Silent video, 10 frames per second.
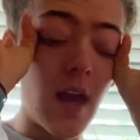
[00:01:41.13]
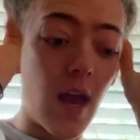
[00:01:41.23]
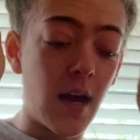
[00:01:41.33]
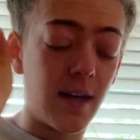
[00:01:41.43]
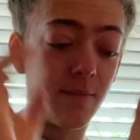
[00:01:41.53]

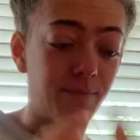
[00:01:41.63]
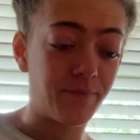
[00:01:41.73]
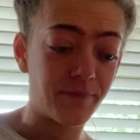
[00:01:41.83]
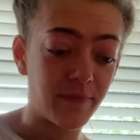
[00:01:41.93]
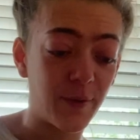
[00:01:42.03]
Um,
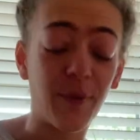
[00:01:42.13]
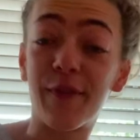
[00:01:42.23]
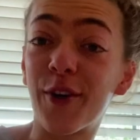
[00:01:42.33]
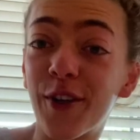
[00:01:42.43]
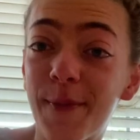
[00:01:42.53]
the
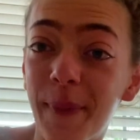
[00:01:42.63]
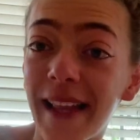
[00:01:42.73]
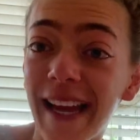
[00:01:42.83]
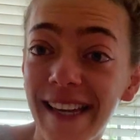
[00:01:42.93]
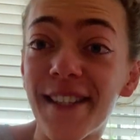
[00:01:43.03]
reverse
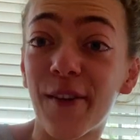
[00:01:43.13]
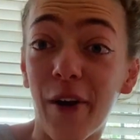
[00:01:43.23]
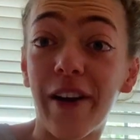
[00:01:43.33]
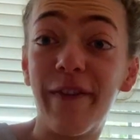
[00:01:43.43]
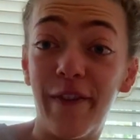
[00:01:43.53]
plan is a
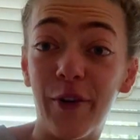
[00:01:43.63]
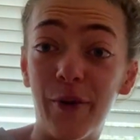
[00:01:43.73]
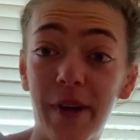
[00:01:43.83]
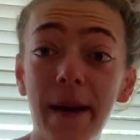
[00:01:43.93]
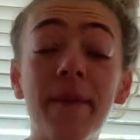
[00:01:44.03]
lot of
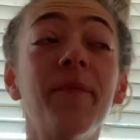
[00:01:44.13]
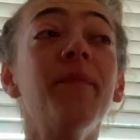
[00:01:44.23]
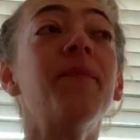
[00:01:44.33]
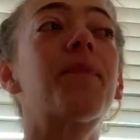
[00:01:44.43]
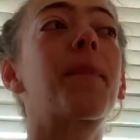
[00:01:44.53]
food,
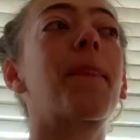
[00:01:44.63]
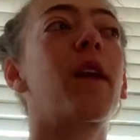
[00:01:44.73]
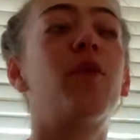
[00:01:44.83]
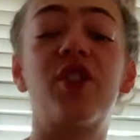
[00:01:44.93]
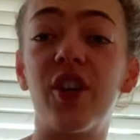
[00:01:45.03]

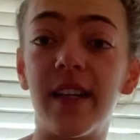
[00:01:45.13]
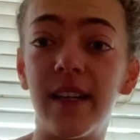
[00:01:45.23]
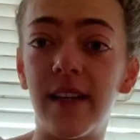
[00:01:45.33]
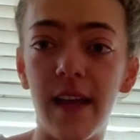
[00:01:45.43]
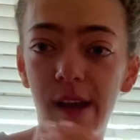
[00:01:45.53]
which,
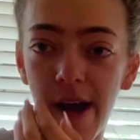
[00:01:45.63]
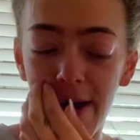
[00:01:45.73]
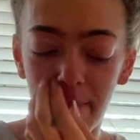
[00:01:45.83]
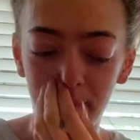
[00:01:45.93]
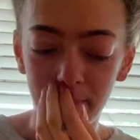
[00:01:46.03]

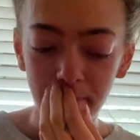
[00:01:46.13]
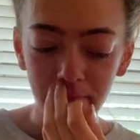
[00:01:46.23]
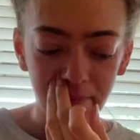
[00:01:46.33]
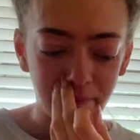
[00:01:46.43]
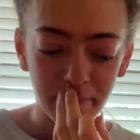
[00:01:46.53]
um,
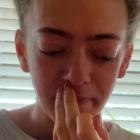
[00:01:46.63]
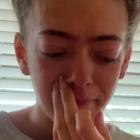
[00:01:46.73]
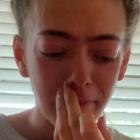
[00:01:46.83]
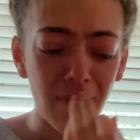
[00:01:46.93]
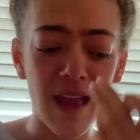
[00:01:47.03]

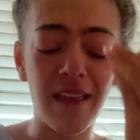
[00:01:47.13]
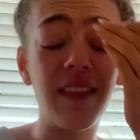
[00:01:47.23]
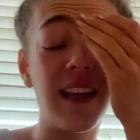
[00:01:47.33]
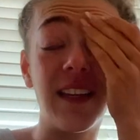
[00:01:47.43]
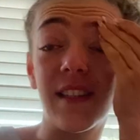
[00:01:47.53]
I
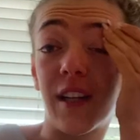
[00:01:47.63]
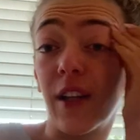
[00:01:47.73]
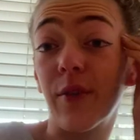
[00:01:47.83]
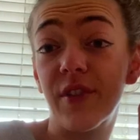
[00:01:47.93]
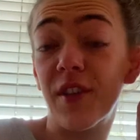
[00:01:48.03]
think it's
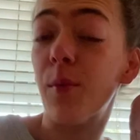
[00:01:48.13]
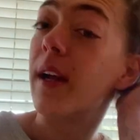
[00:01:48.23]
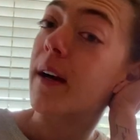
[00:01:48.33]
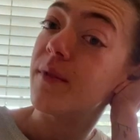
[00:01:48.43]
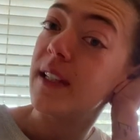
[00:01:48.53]
close to what
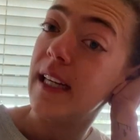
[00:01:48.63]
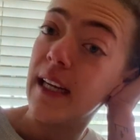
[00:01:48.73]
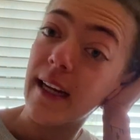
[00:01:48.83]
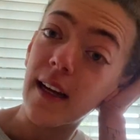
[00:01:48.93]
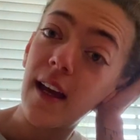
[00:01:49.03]
I was
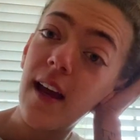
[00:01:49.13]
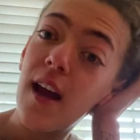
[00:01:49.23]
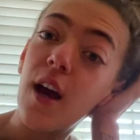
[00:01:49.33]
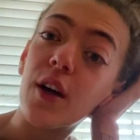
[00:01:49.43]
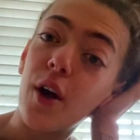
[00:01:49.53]
eating
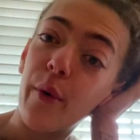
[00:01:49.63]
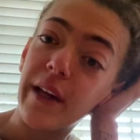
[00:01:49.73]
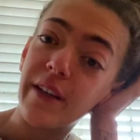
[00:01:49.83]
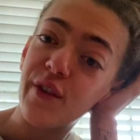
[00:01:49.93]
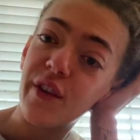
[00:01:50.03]
going
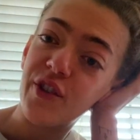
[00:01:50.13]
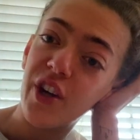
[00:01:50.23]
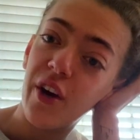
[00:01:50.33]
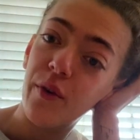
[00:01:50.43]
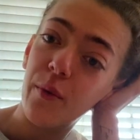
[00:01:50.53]
into the
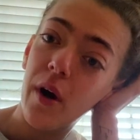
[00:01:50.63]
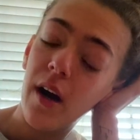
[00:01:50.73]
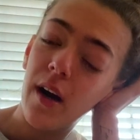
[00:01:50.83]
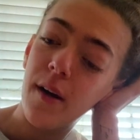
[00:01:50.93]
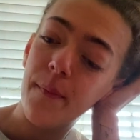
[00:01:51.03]
show,
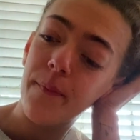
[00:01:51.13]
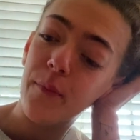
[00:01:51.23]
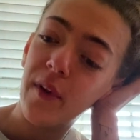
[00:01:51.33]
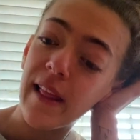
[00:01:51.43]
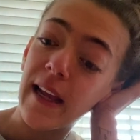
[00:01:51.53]
um,
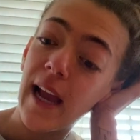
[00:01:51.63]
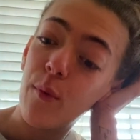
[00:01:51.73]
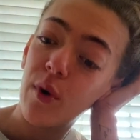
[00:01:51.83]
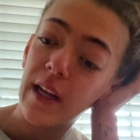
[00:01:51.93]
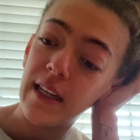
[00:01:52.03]
with like
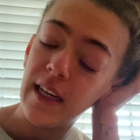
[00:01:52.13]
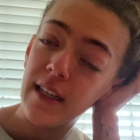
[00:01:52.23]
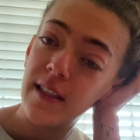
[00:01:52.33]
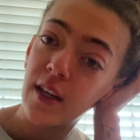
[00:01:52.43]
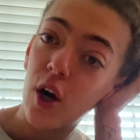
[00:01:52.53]
what I
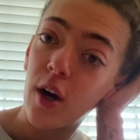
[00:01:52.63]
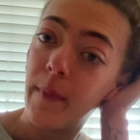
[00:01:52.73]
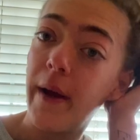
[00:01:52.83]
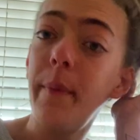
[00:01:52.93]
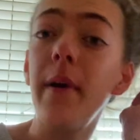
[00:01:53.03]
needed to carb
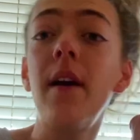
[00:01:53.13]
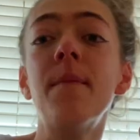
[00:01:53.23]
up,